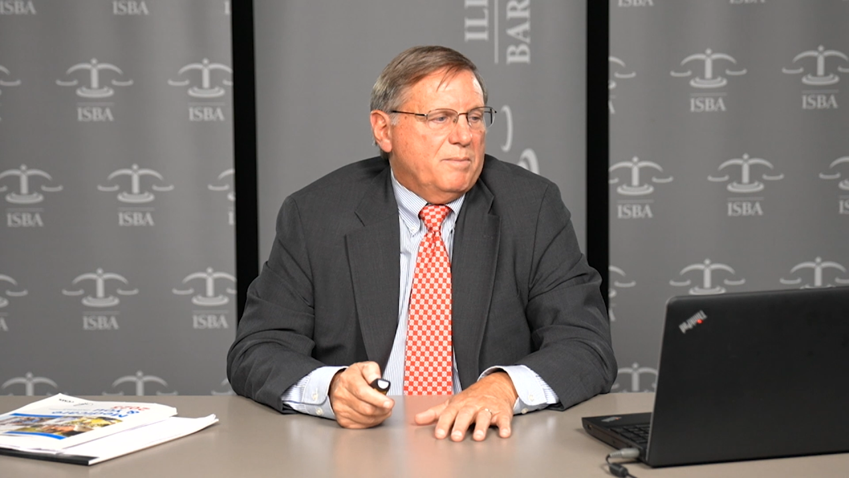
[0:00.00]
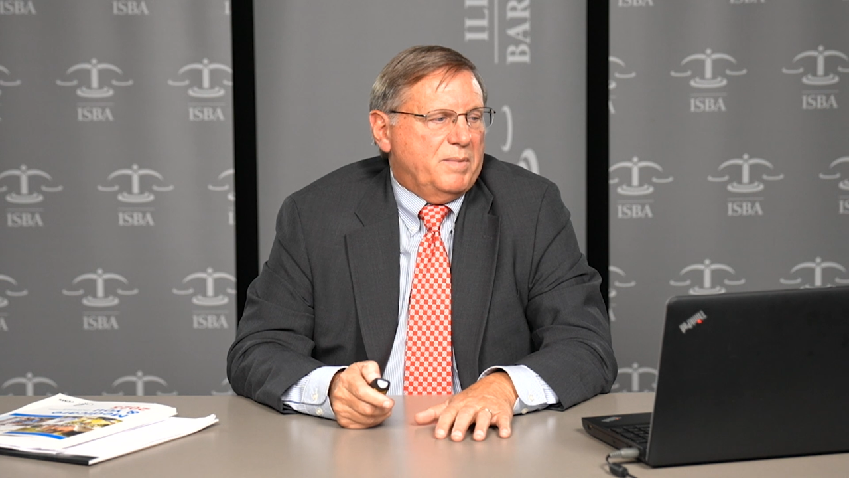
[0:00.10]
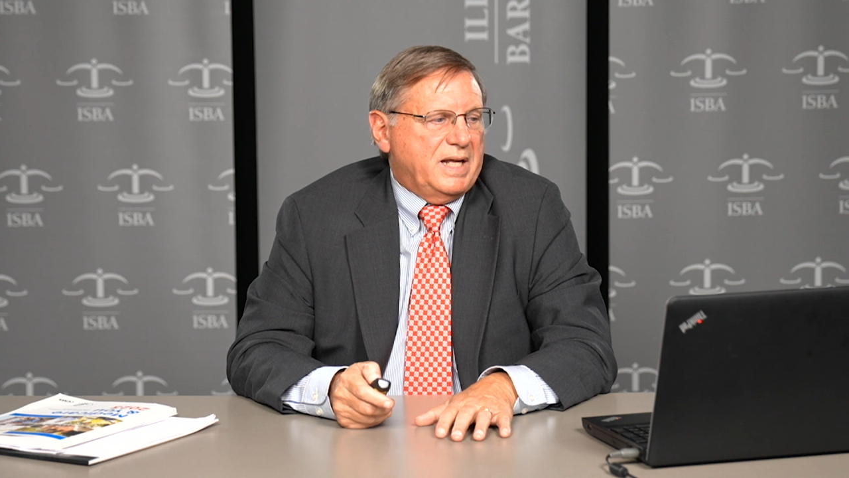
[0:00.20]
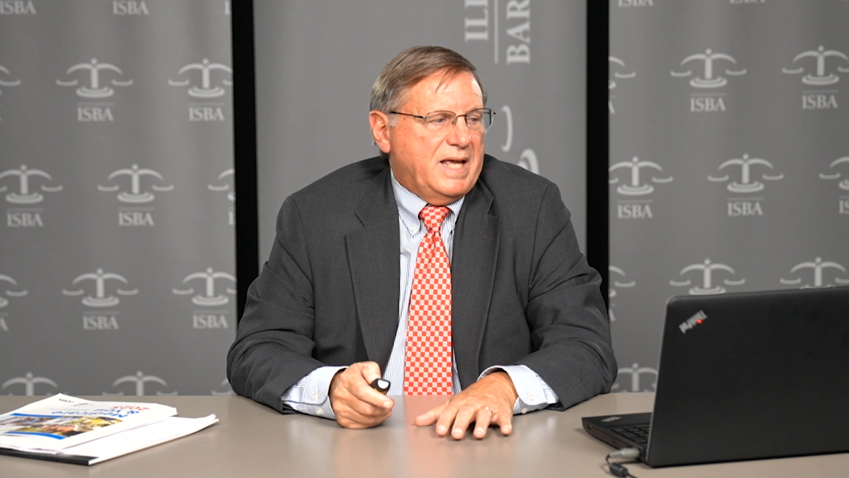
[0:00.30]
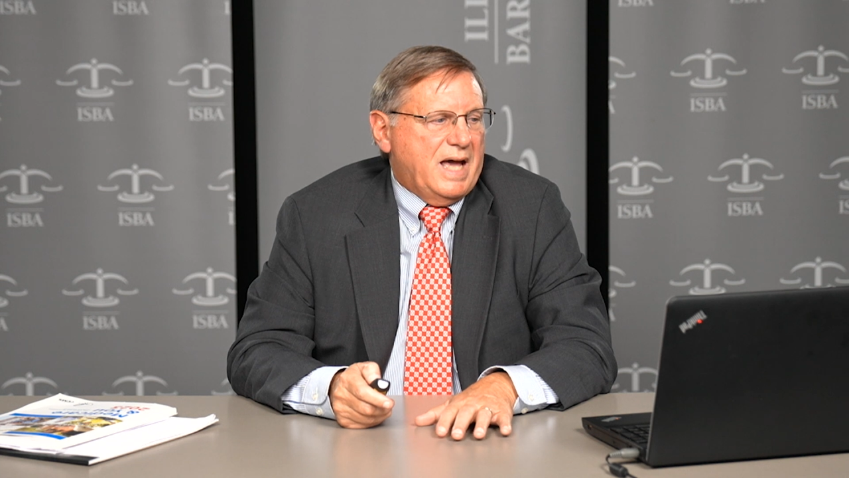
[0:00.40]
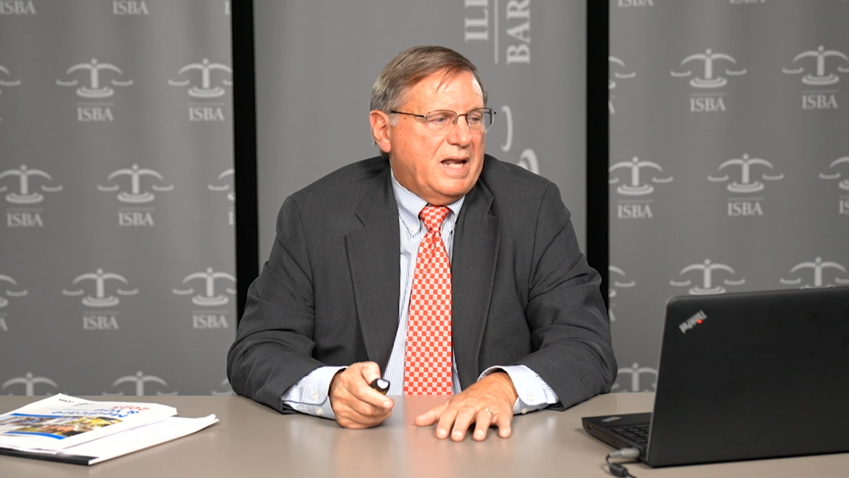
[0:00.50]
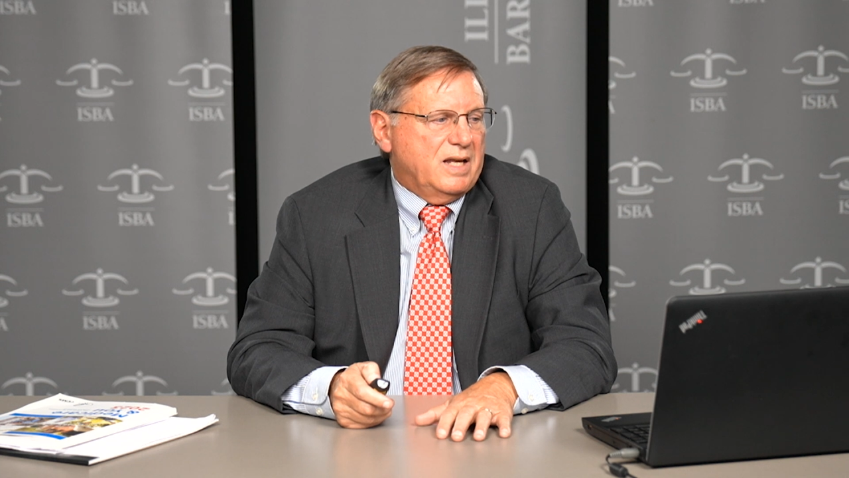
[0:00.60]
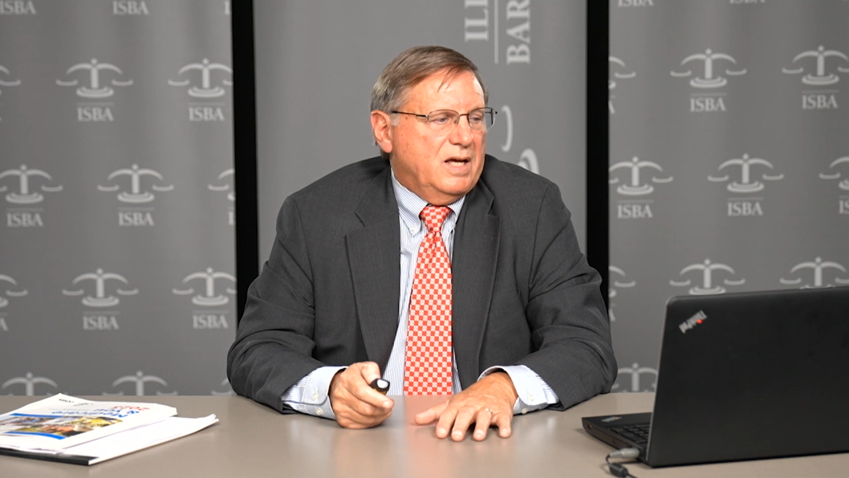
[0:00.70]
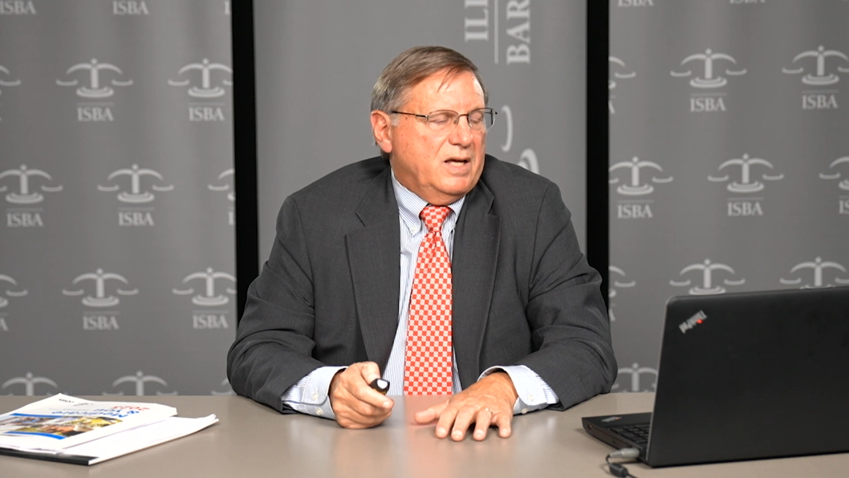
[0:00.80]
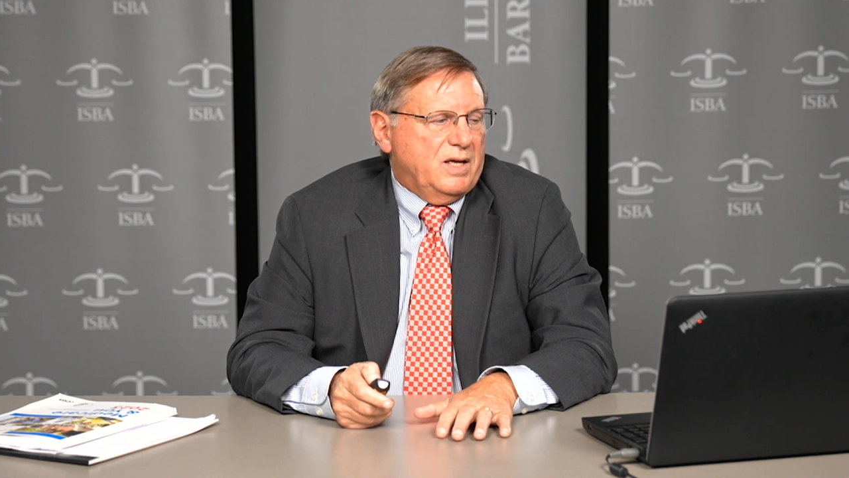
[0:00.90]
But again,
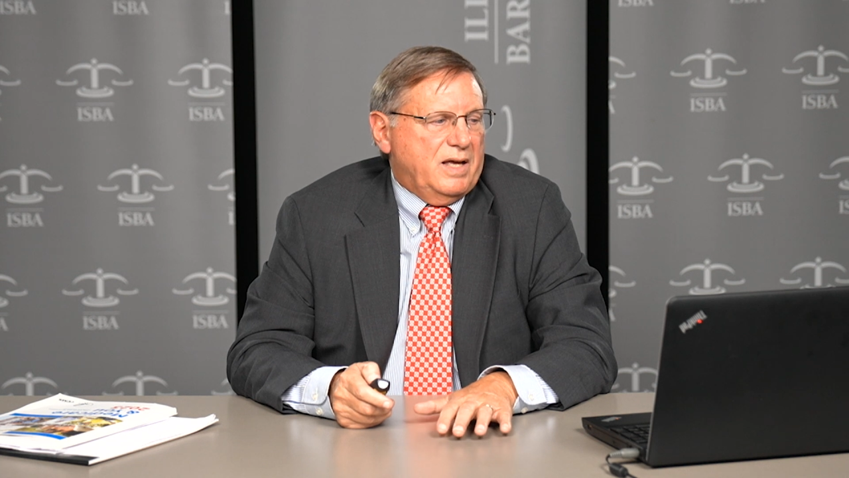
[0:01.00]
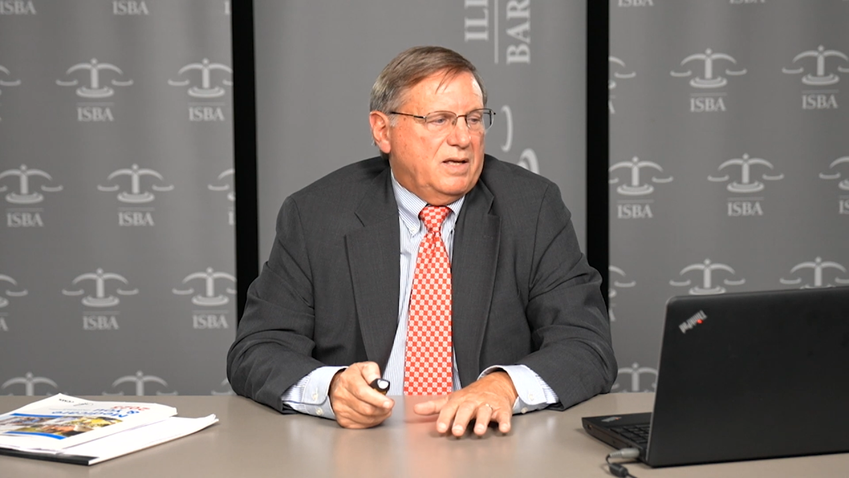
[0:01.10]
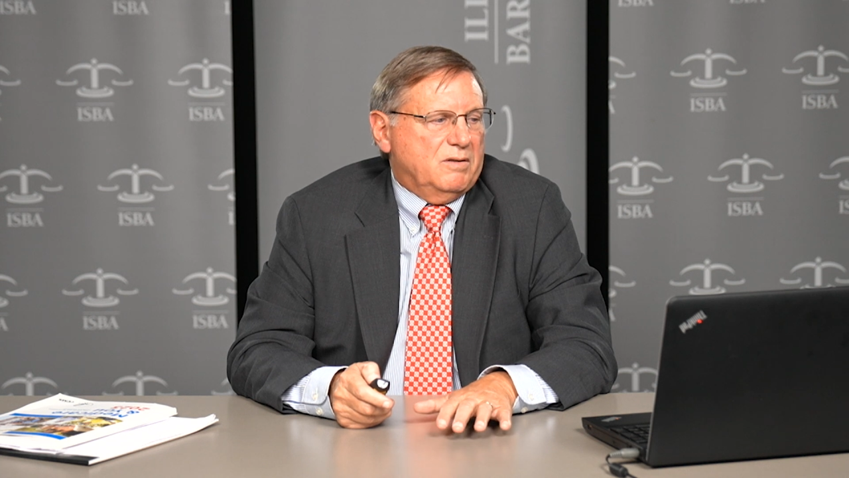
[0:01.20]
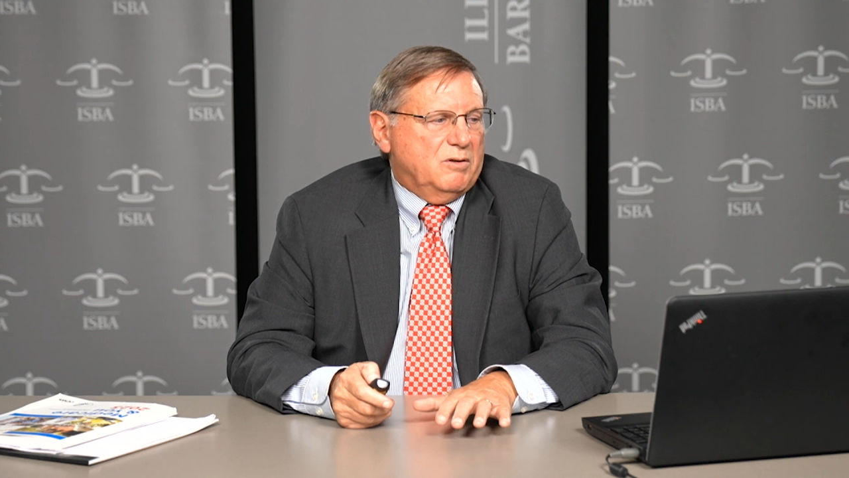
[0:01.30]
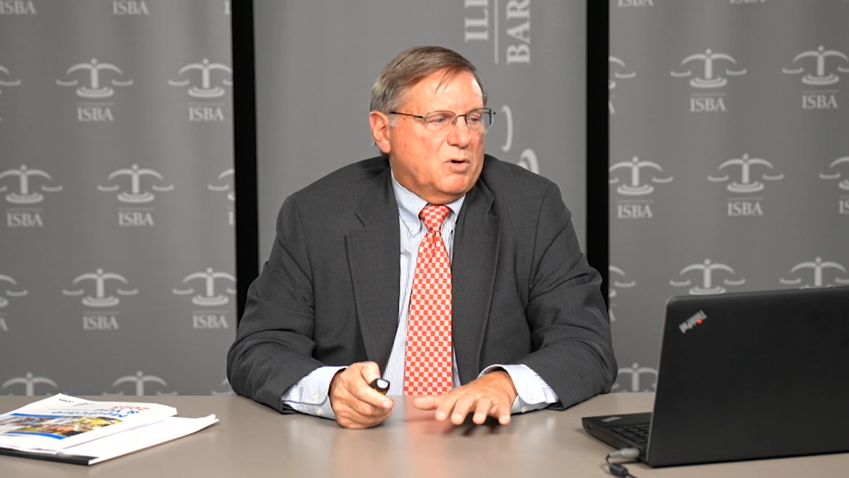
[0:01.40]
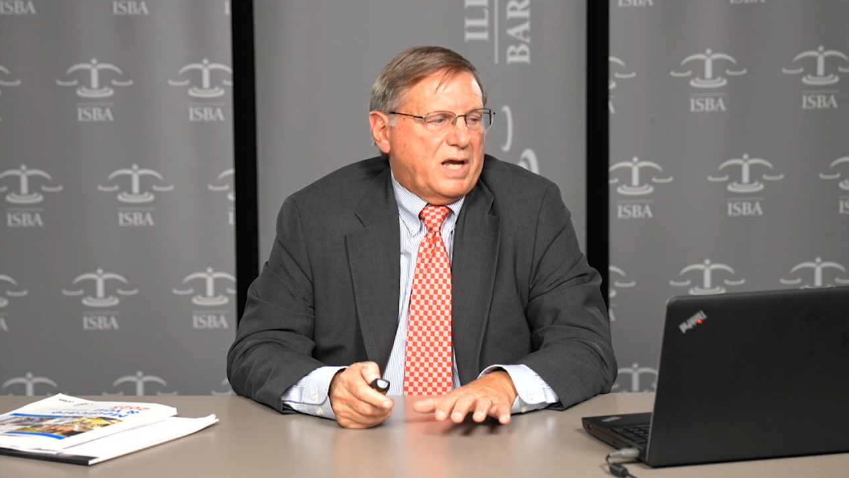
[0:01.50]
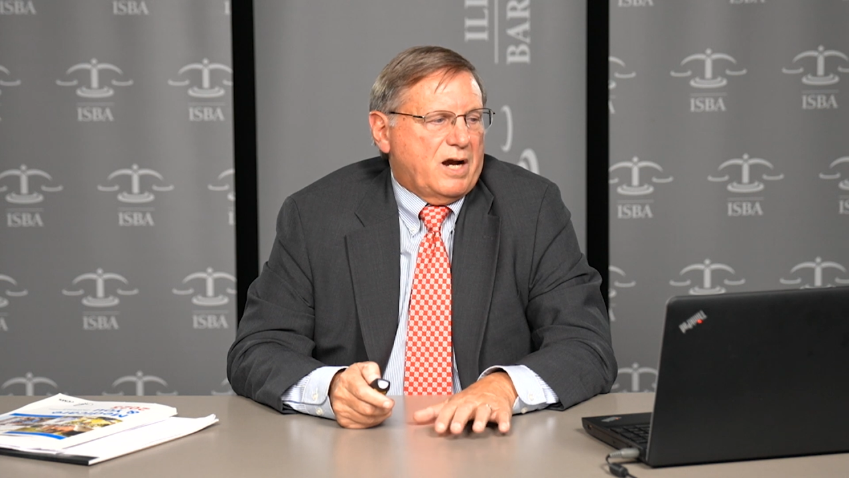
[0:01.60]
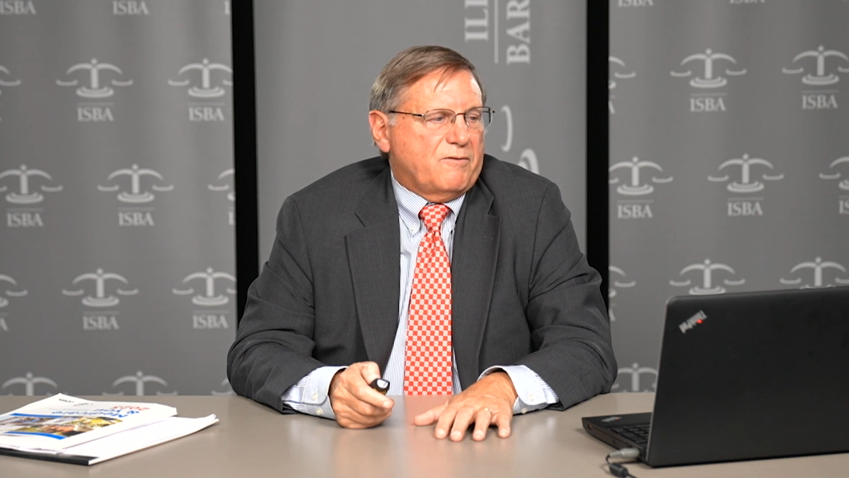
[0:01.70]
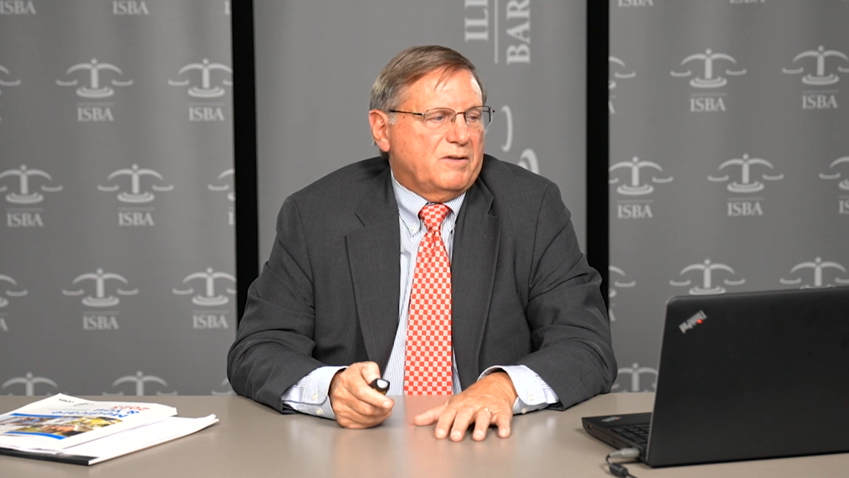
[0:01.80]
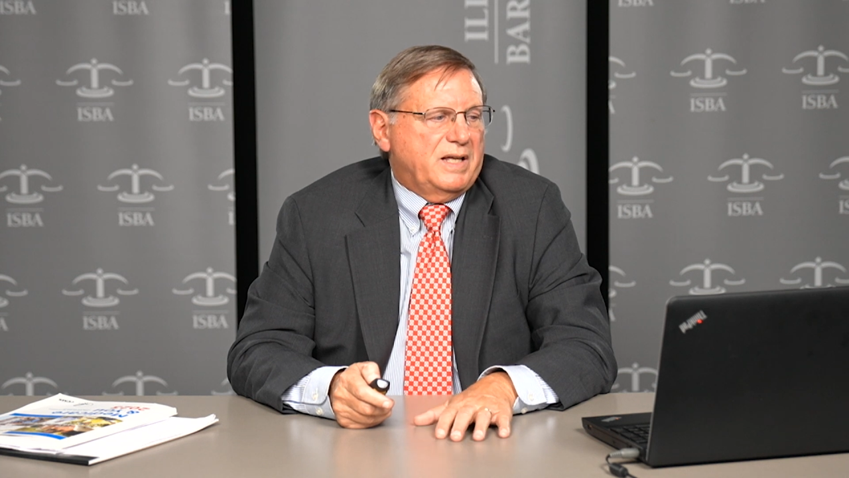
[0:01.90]
look
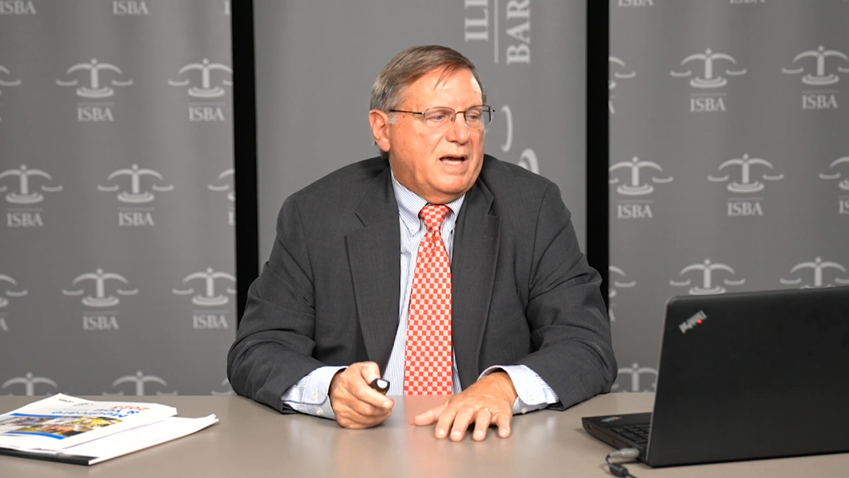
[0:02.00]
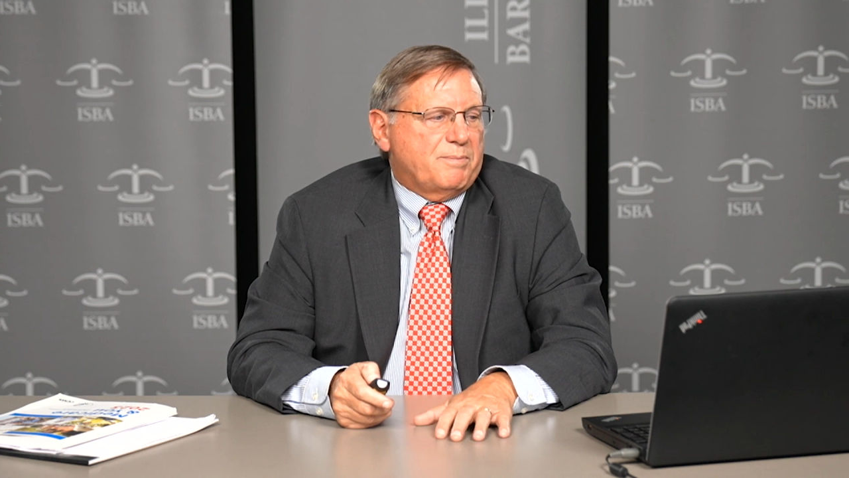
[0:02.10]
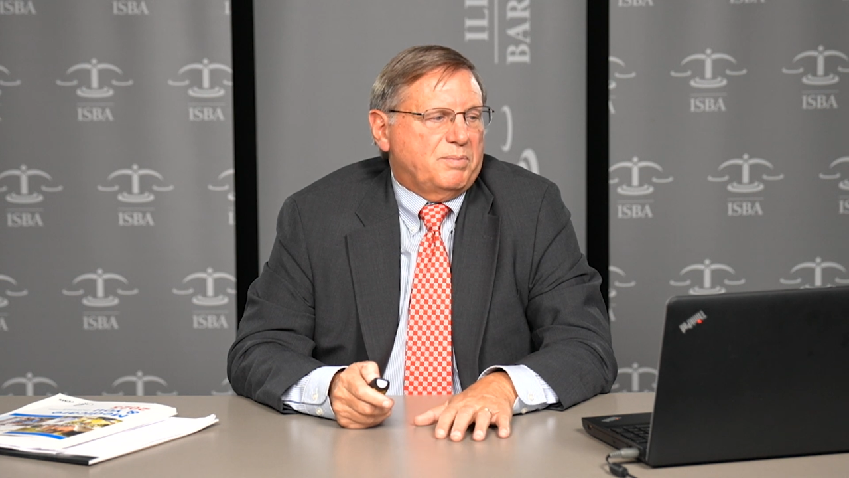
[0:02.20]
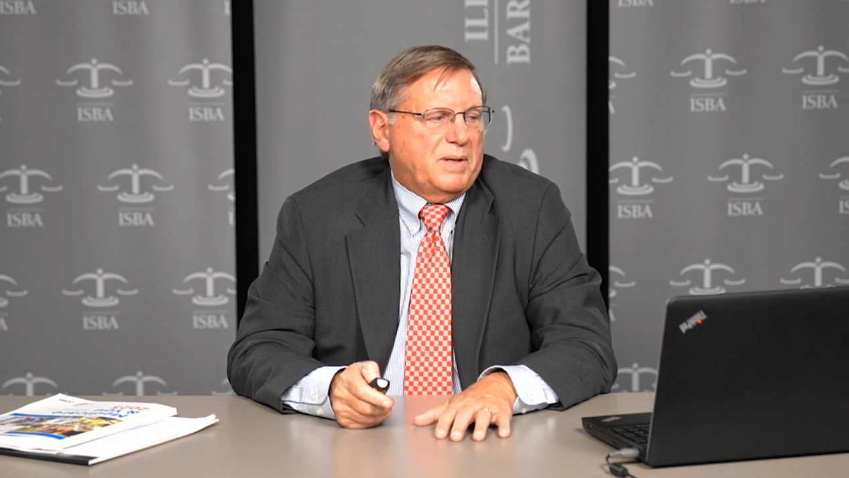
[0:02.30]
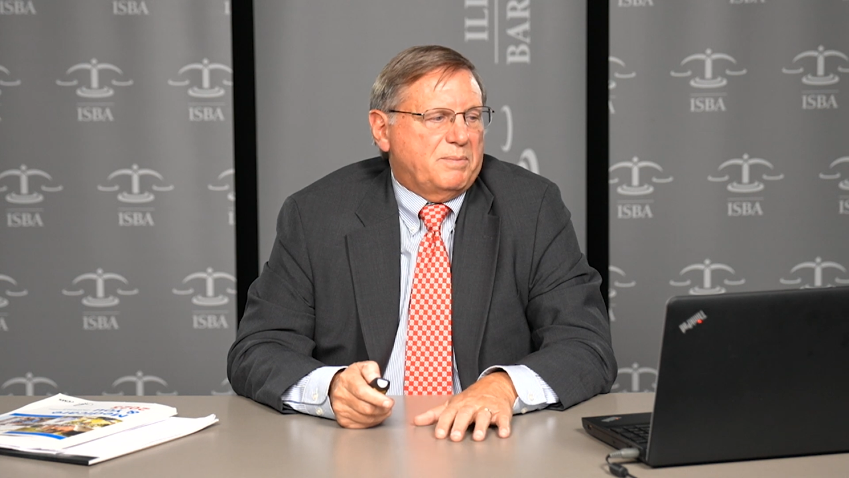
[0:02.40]
carefully at